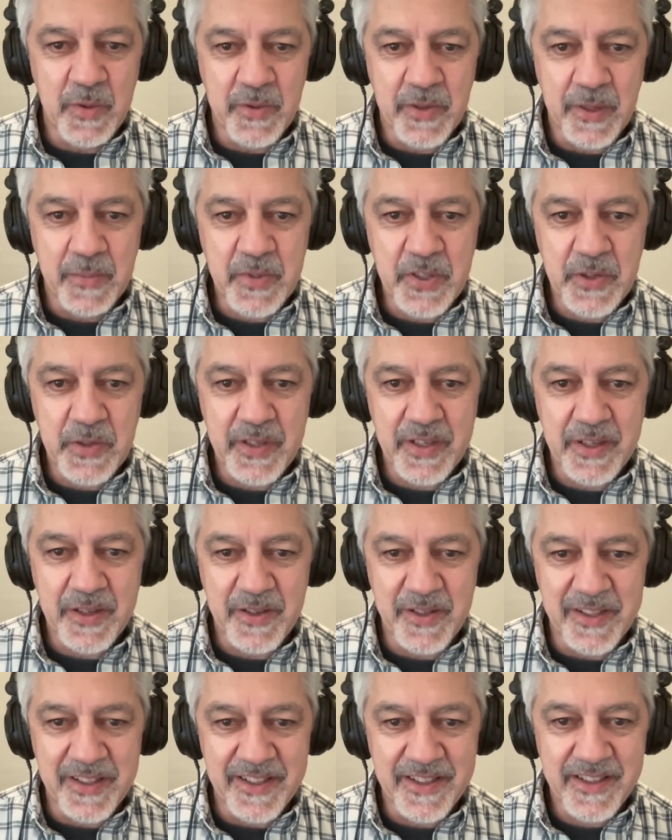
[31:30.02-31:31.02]
we're up to
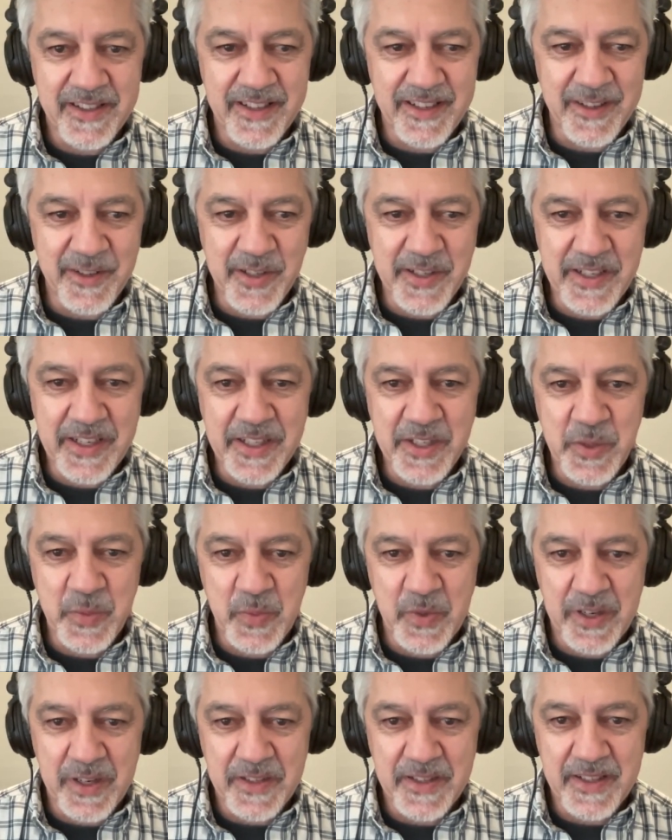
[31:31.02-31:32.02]
here in the standardization
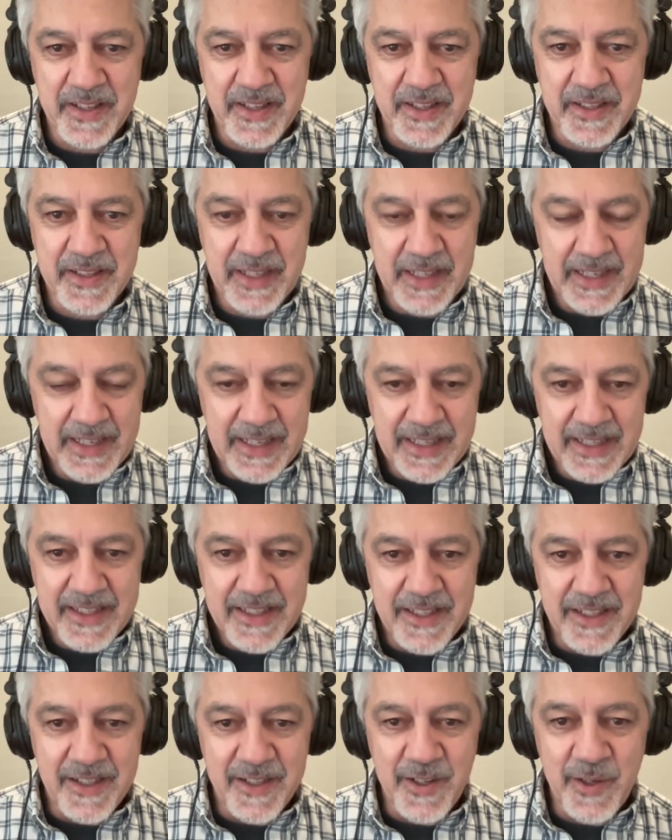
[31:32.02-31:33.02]
process,
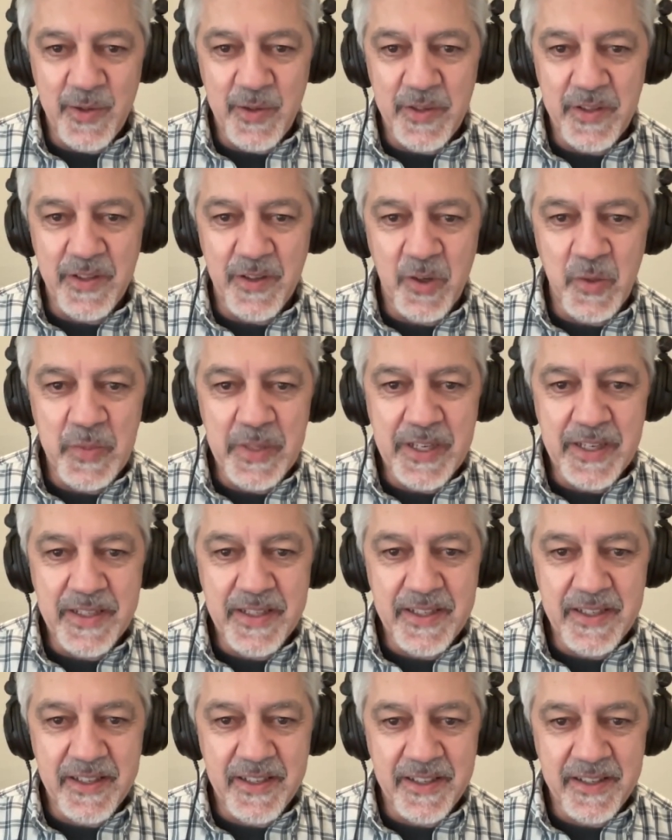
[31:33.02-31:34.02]
go to the
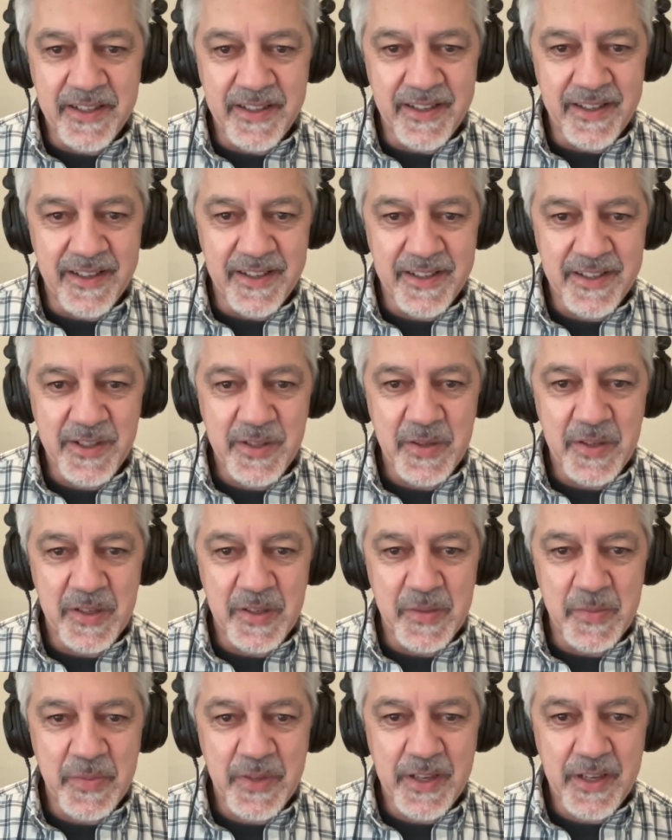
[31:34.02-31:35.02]
openid.net
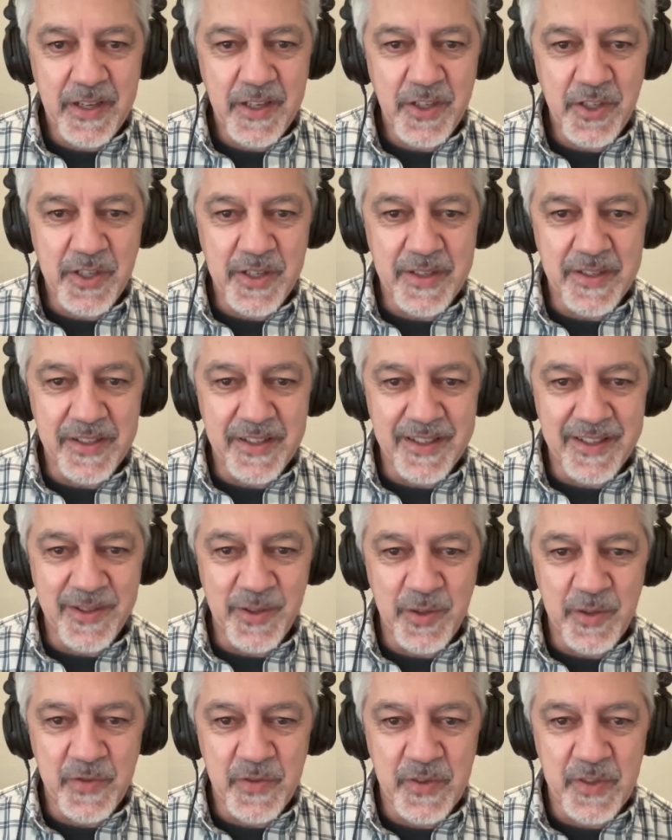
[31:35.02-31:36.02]
page and
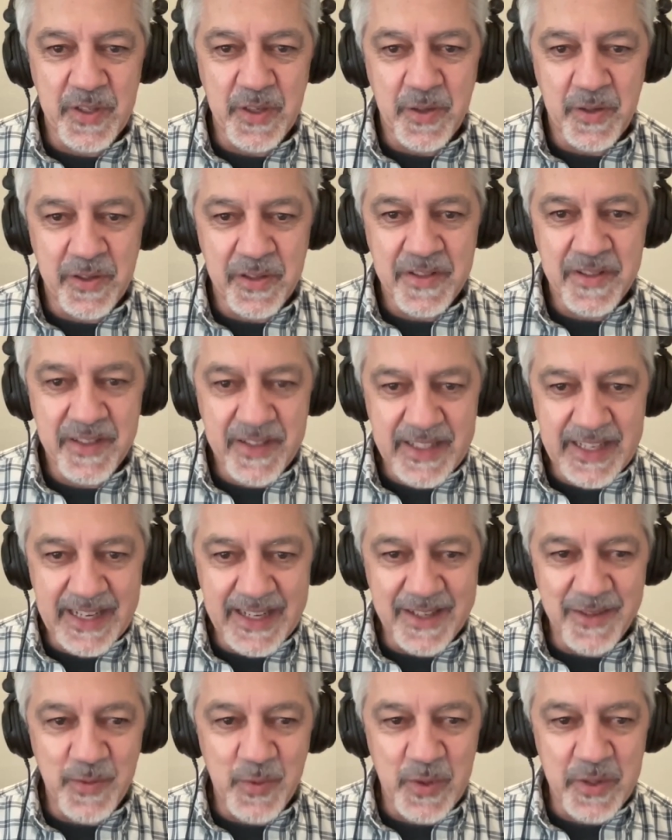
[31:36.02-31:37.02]
look for the
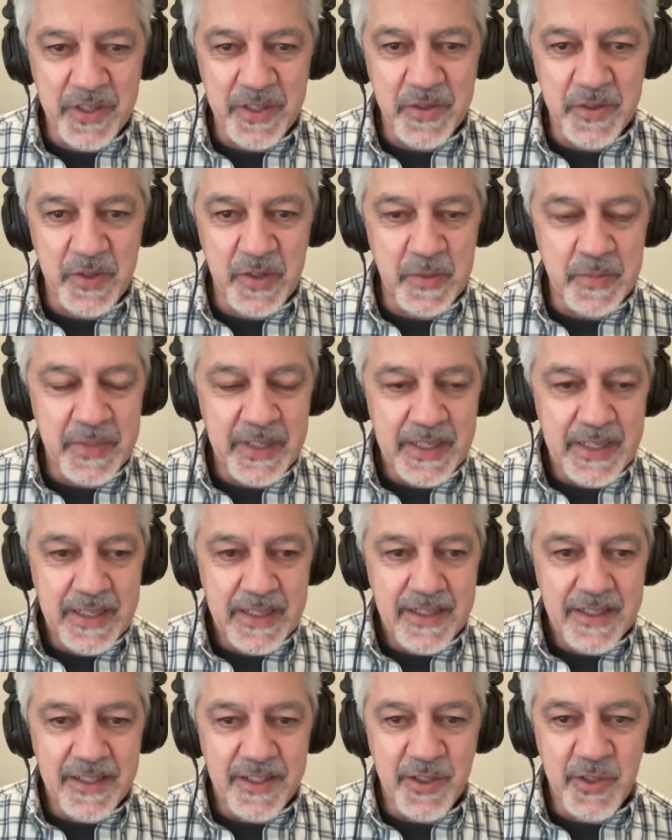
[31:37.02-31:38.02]
AuthZen working group.
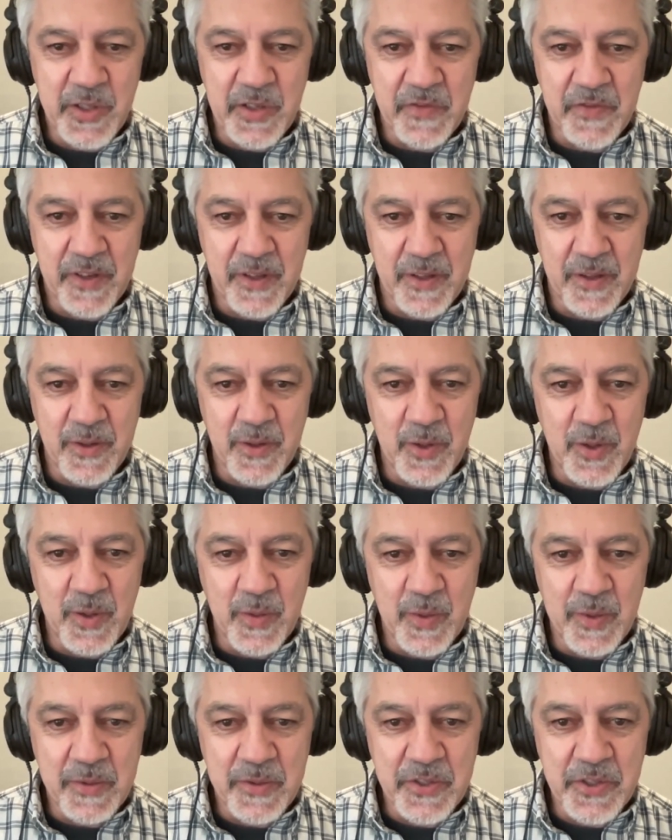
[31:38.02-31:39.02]
You can follow along
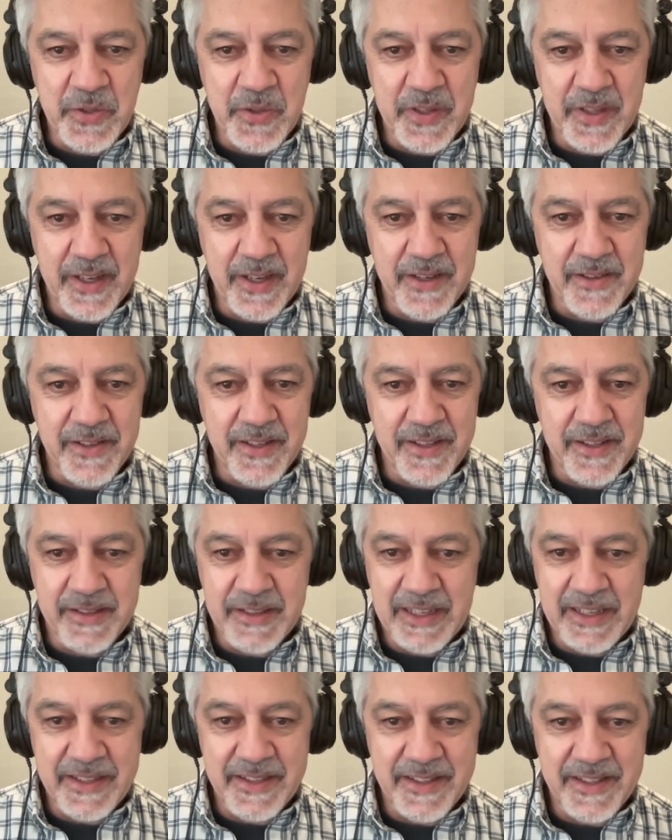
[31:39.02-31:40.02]
what we're doing there, and
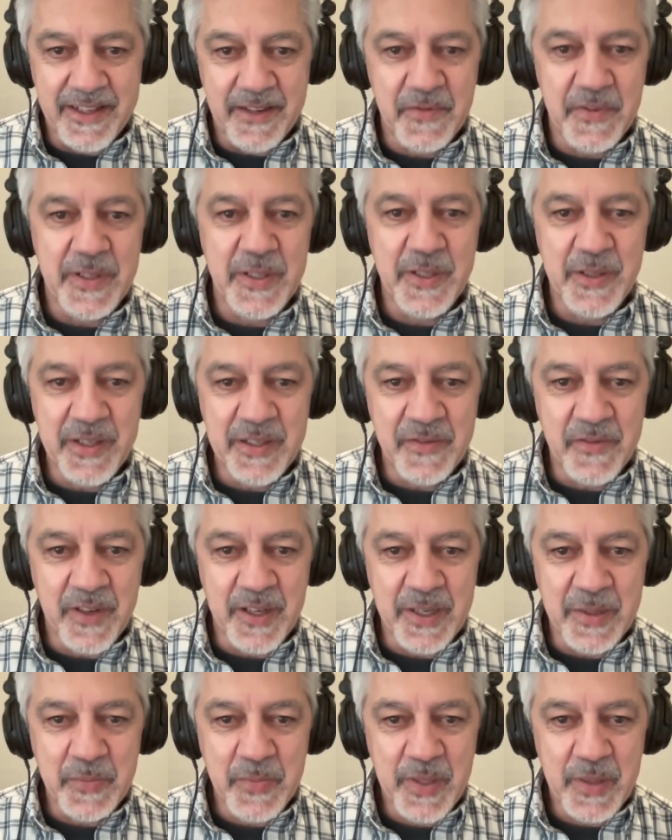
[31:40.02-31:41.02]
I definitely
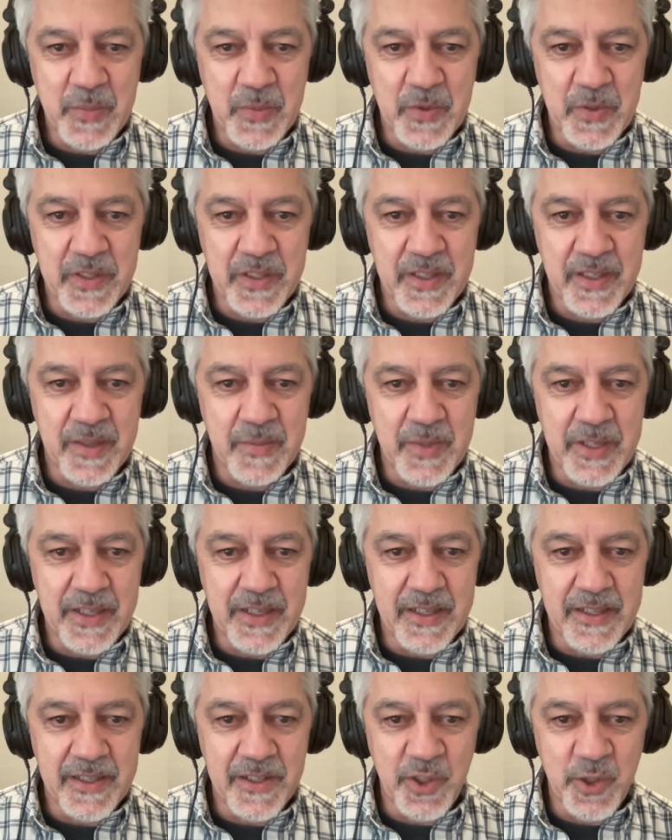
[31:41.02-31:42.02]
invite people to come in
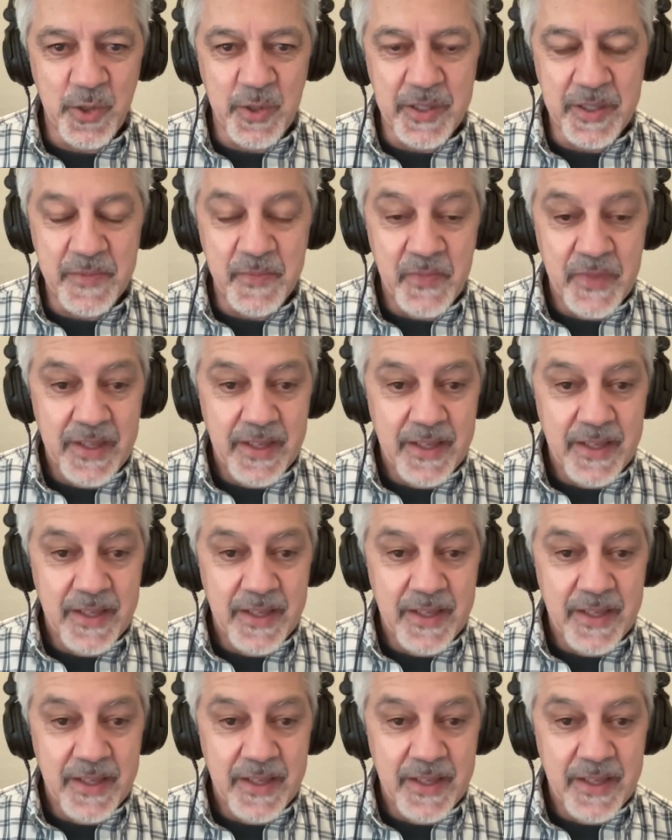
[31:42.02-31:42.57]
and join.